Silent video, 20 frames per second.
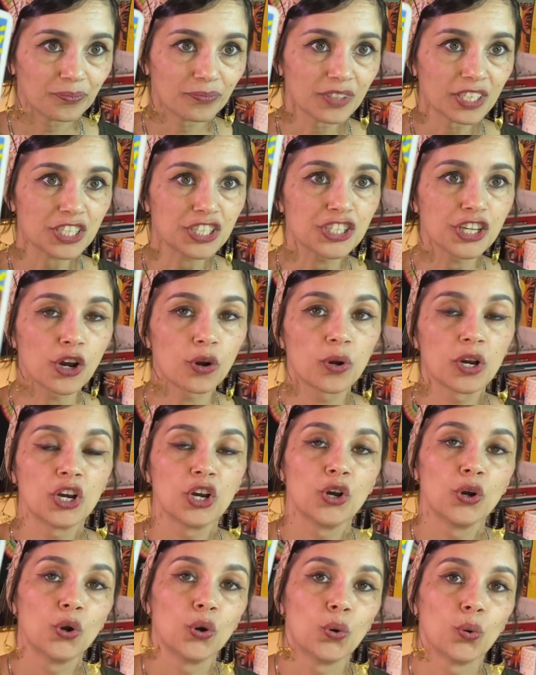So
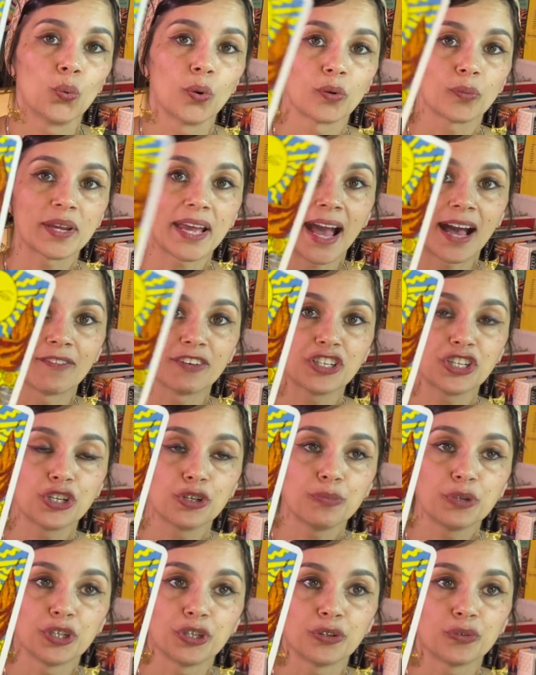when we have a new
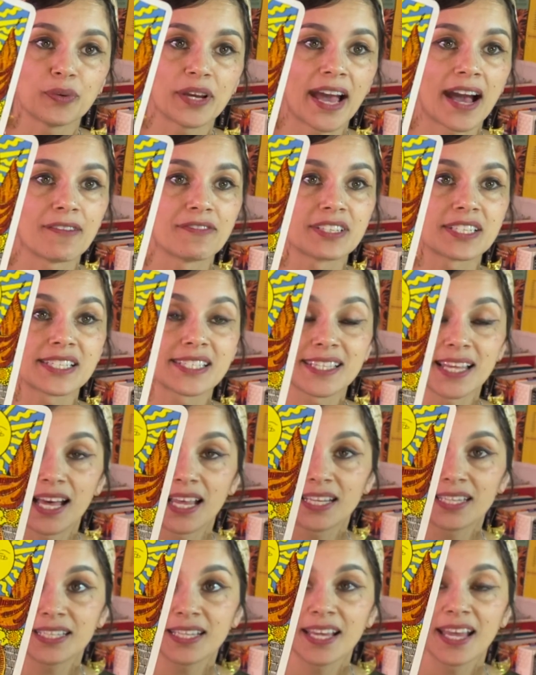moon, we have the
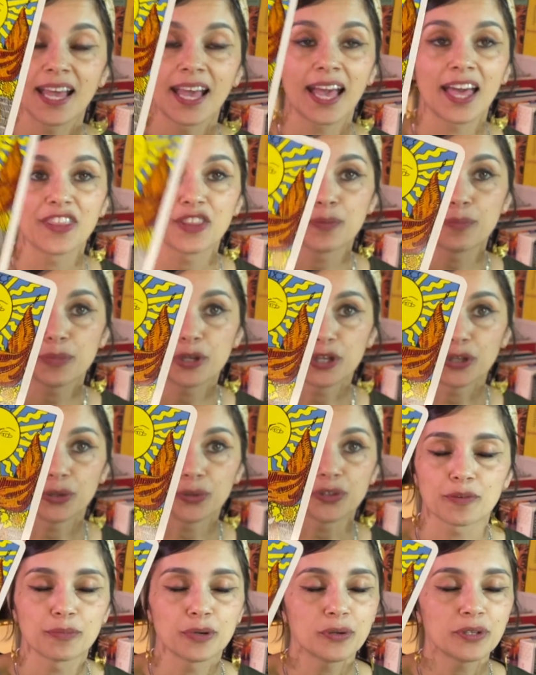sun and the
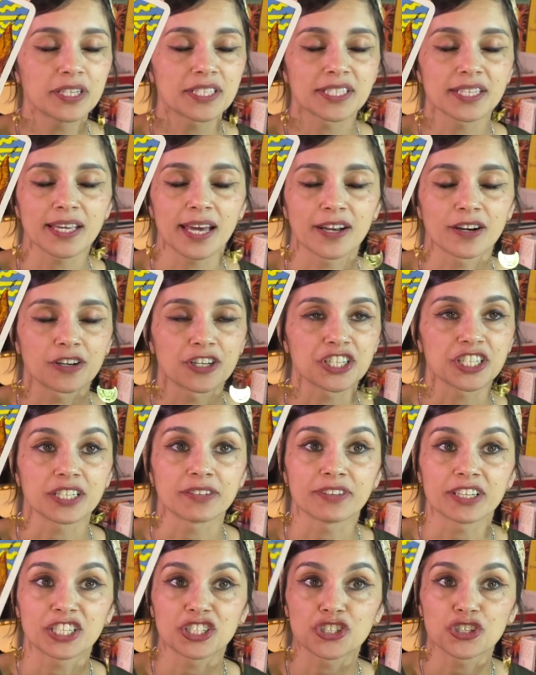moon. The moon is the energy of
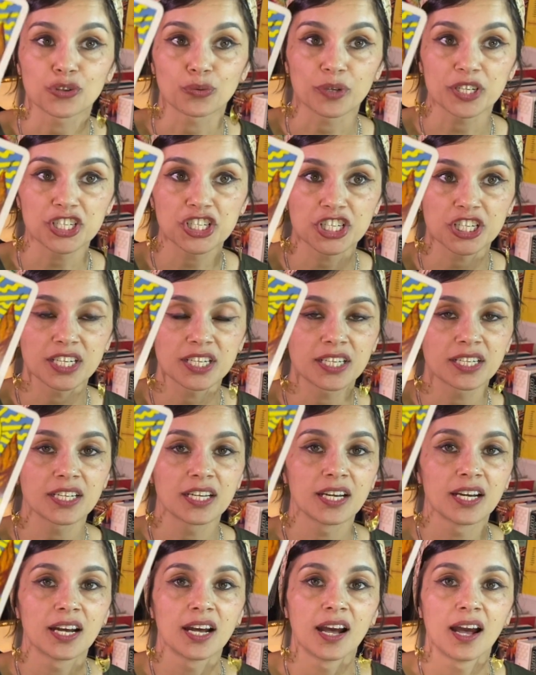intuition,
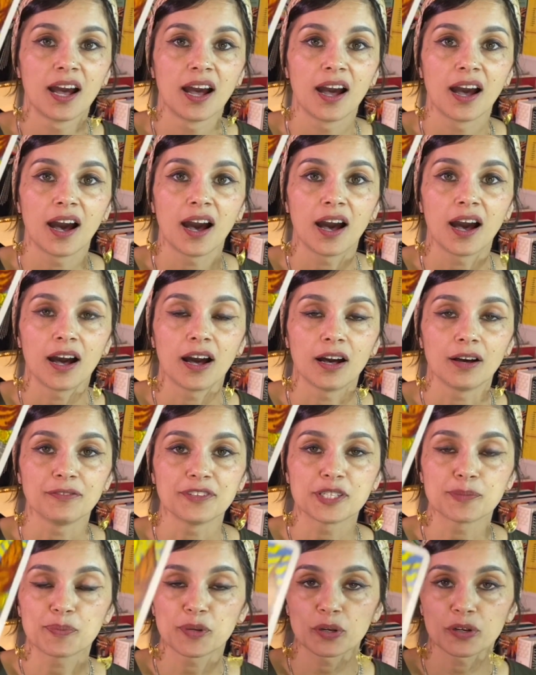of
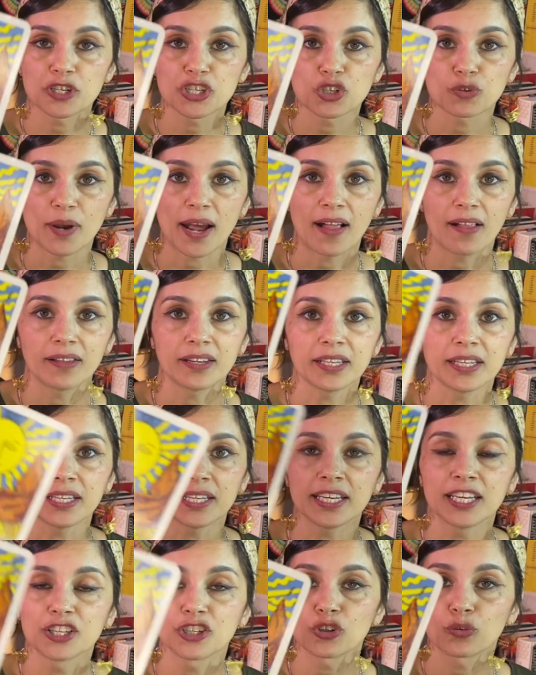spirituality,
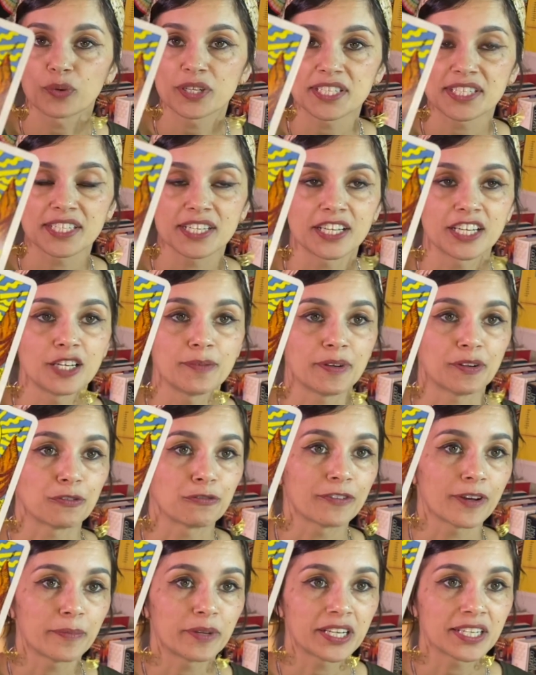inner wisdom, and
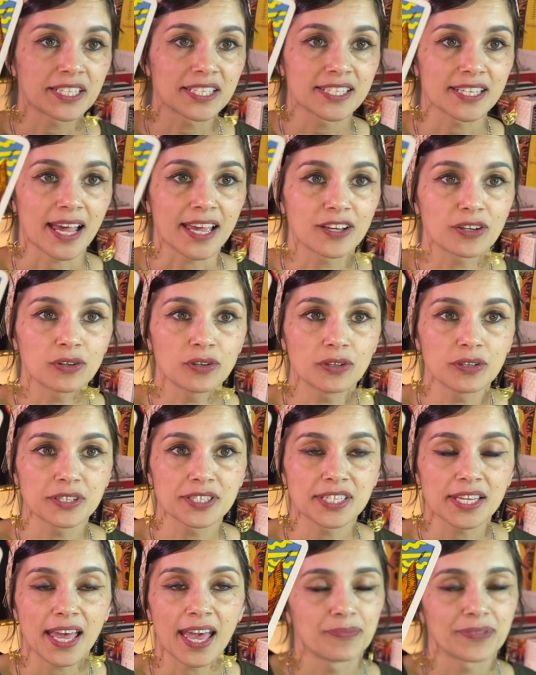feminine cycles.
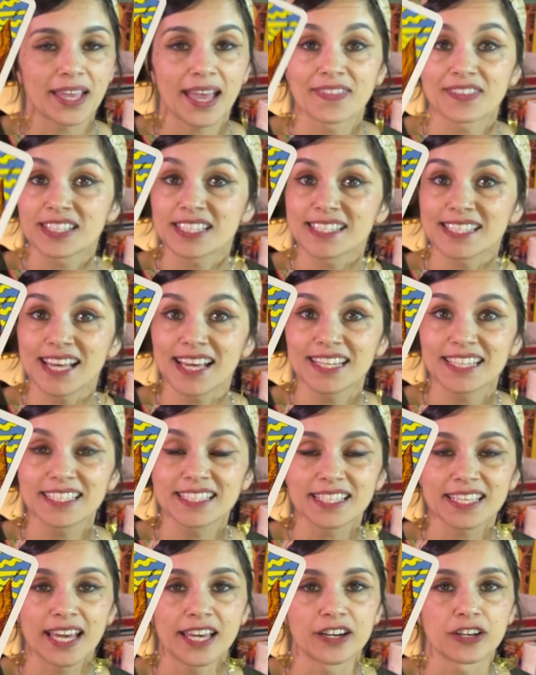And the sun is
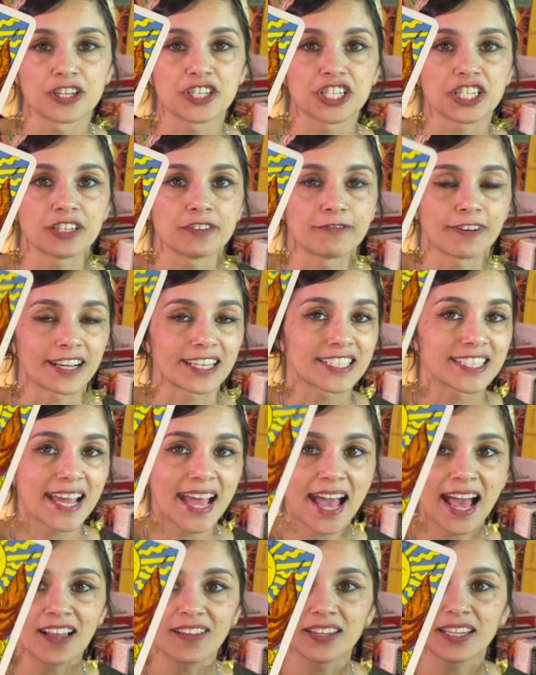the energy of
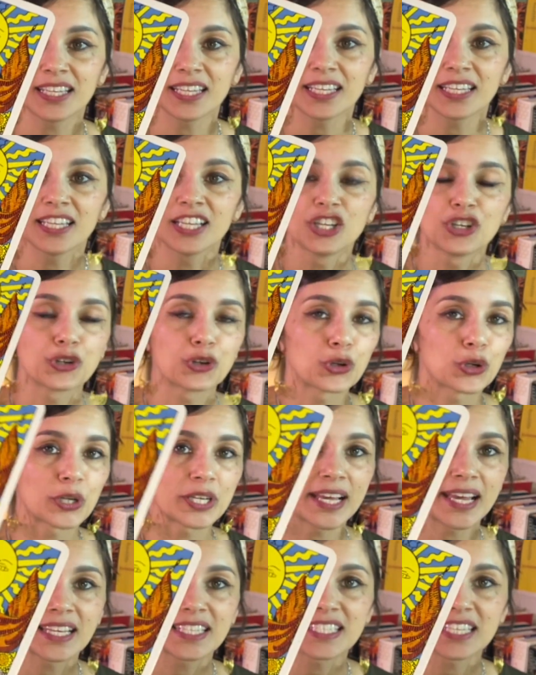vitality,
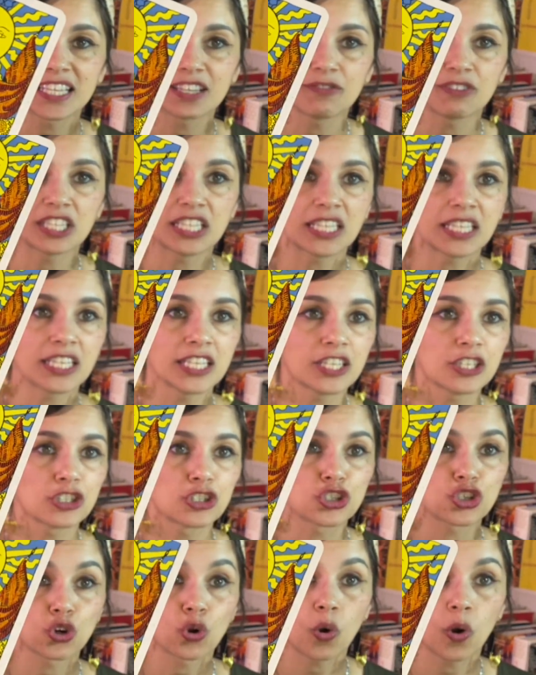creativity,
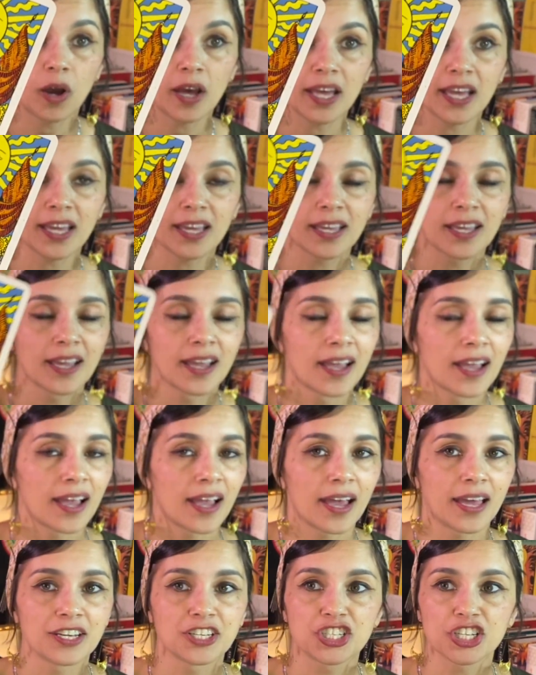joy,
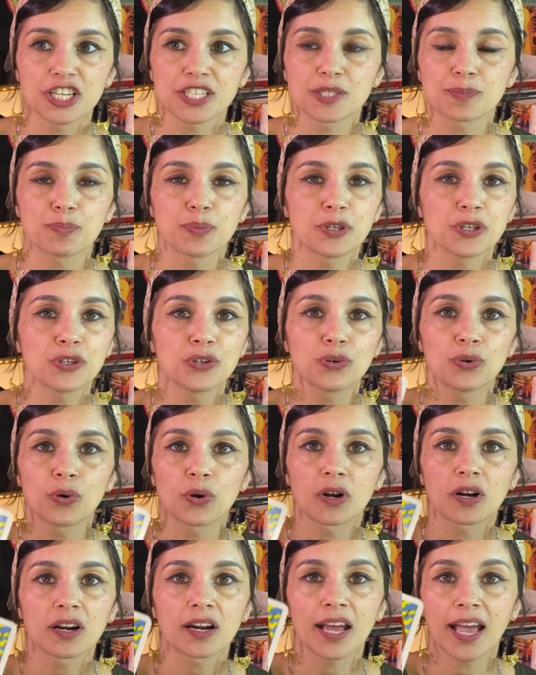and just
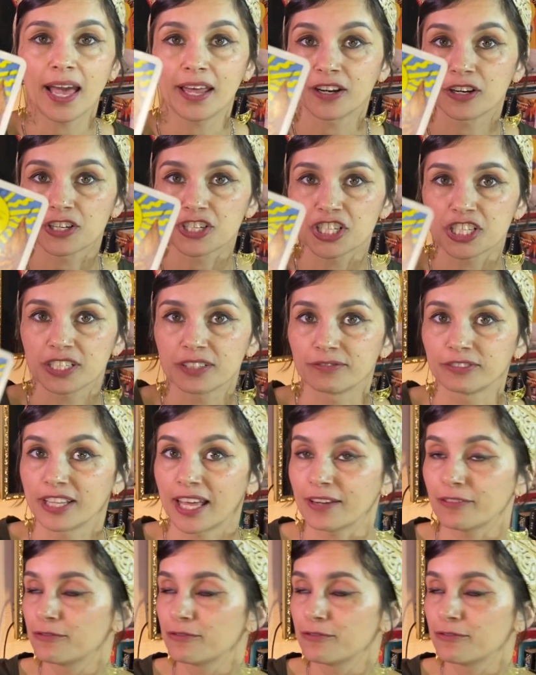pure energy of life